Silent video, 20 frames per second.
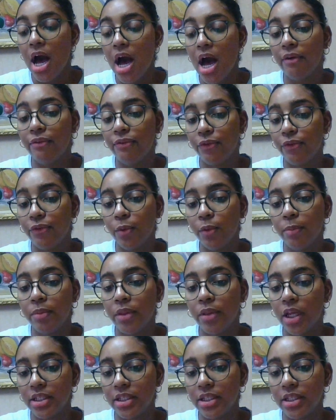A full
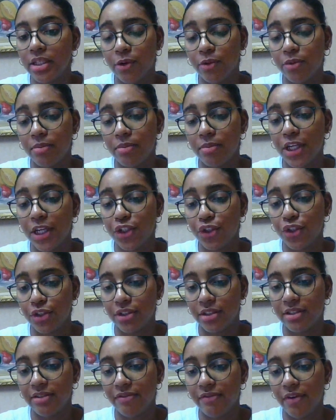blood count
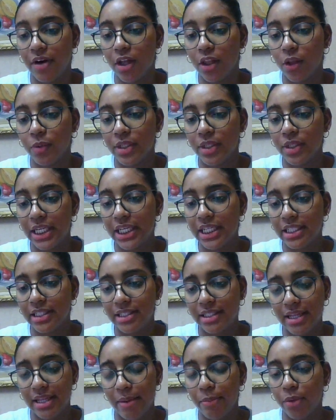measures the following in a
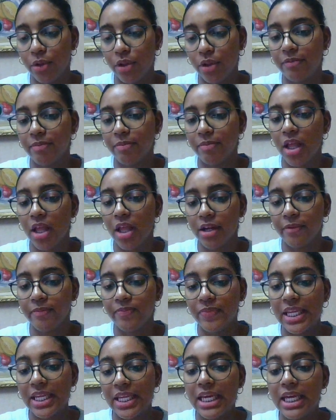sample of blood:
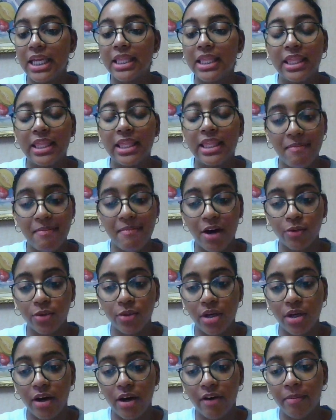the amount
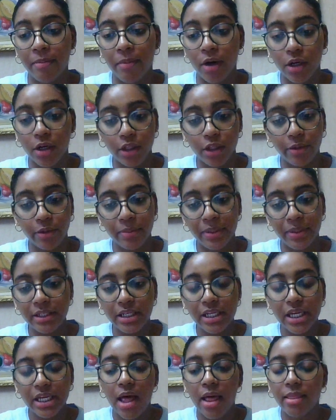of
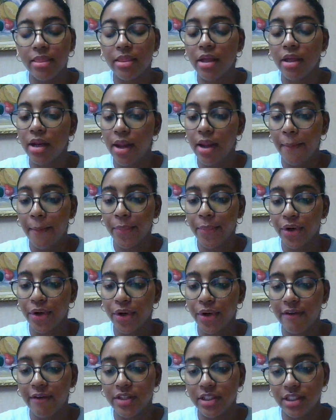hemoglobin, the number
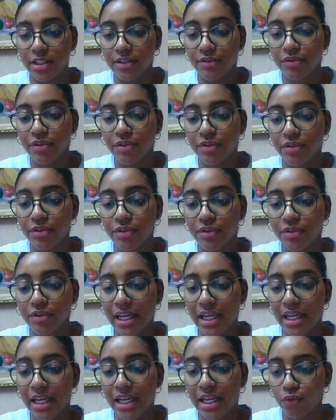of the different
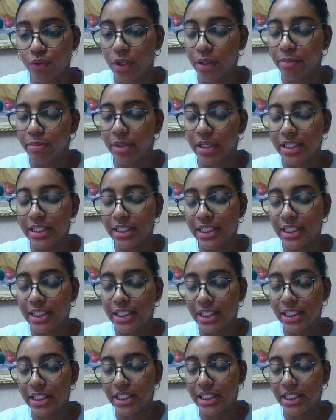cells, red blood
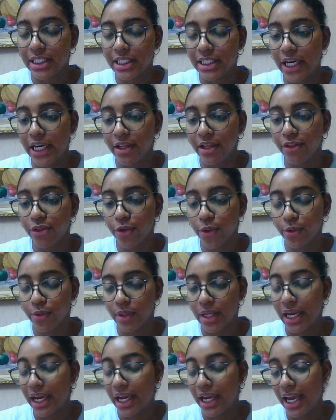cells,
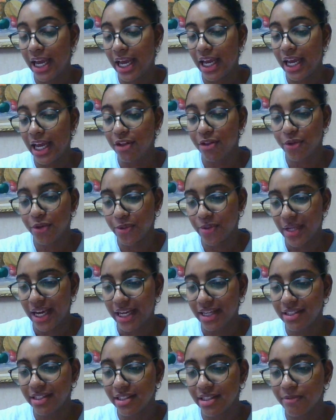
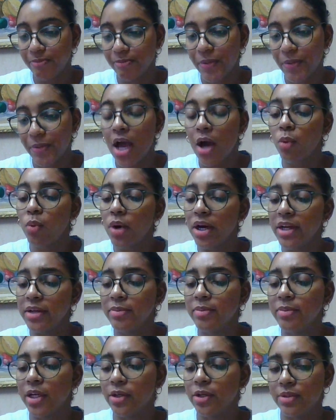erythrocytes,
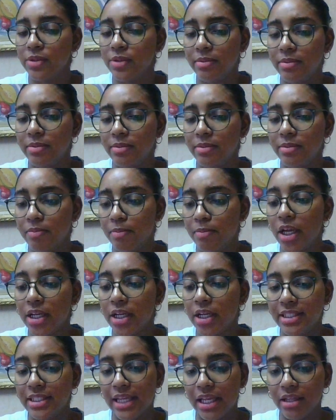white
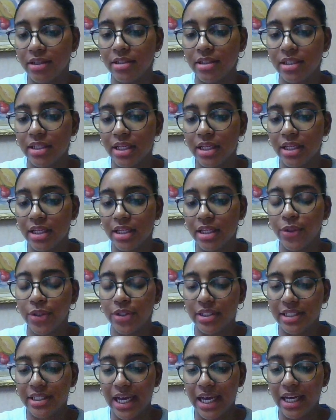blood cells,
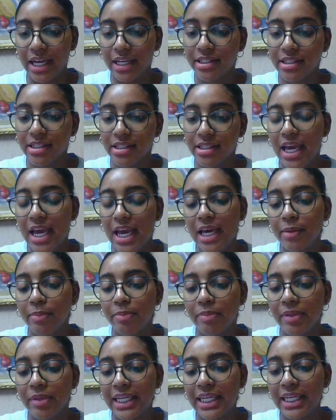leukocytes,
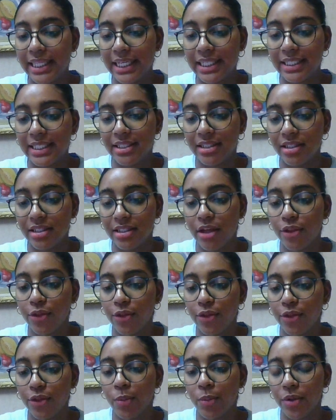and platelets,
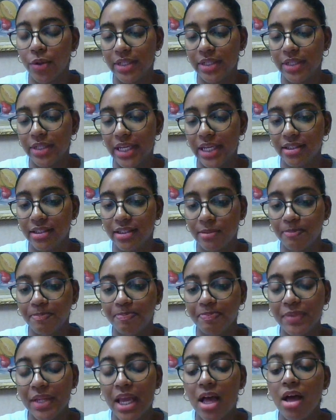thrombocytes,
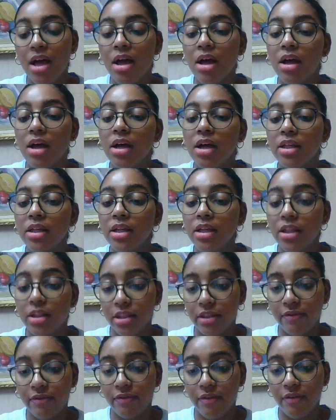
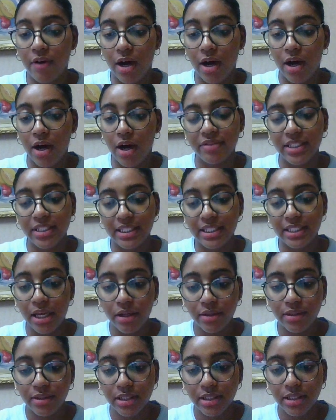the volume of the
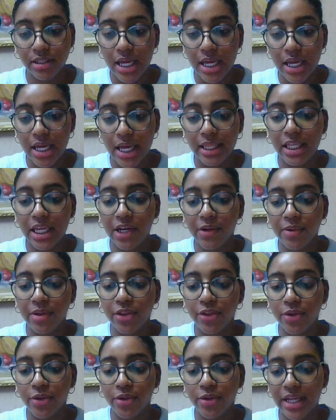cells, the
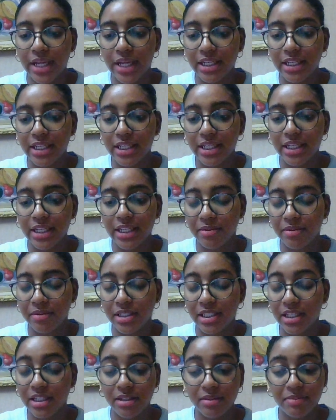erythrocytes and the
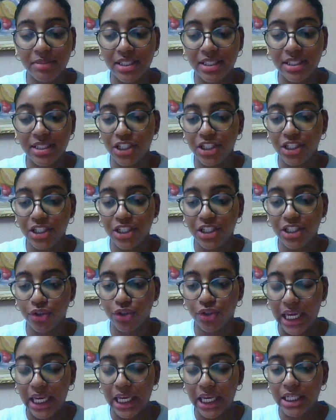sedimentation
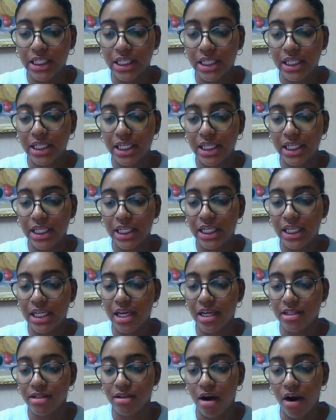rate,
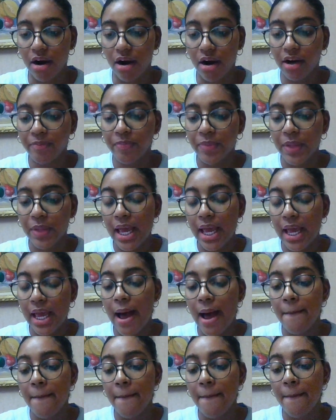ESR,
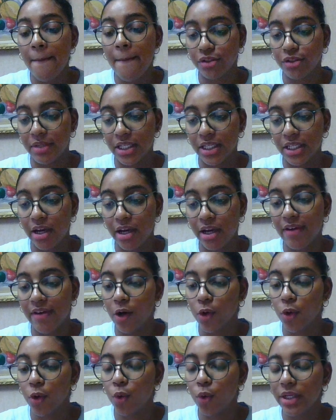a measurement of
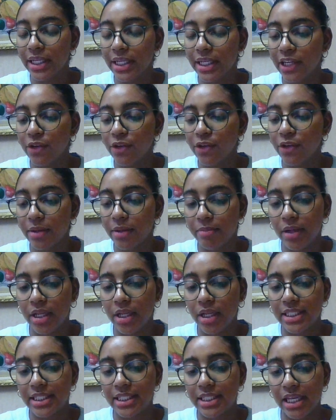how quickly red
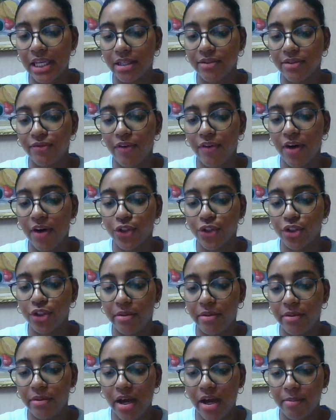blood cells fall to
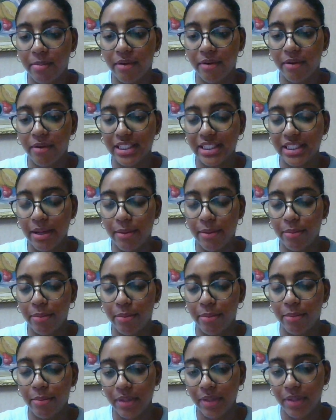the bottom of a sample
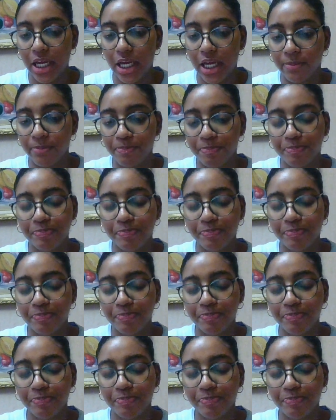of blood.
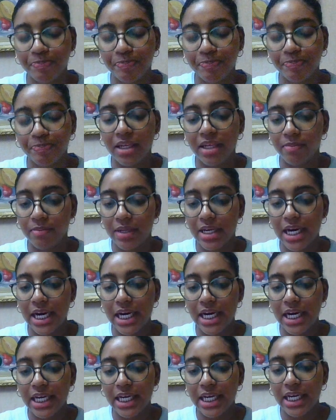B.
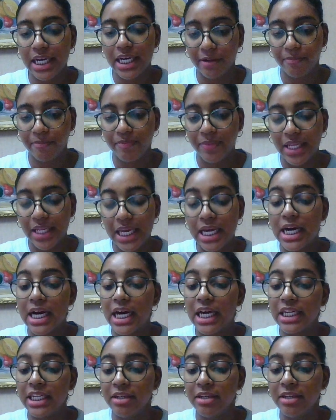Anemia.
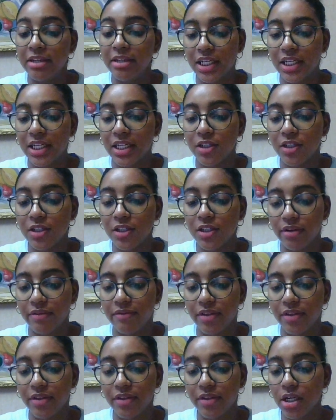Anemia is one of
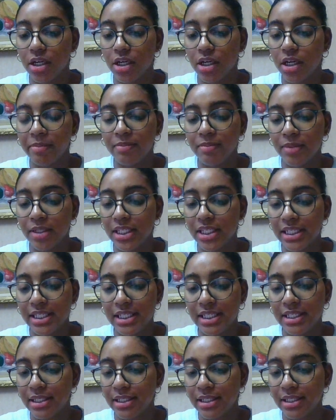the
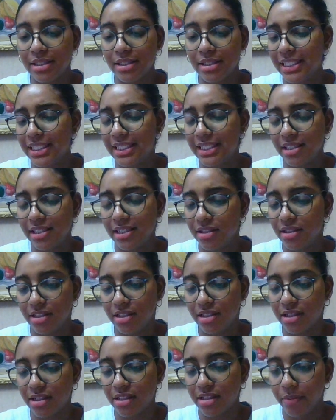commonest diseases
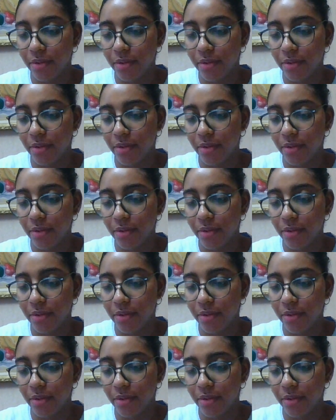of the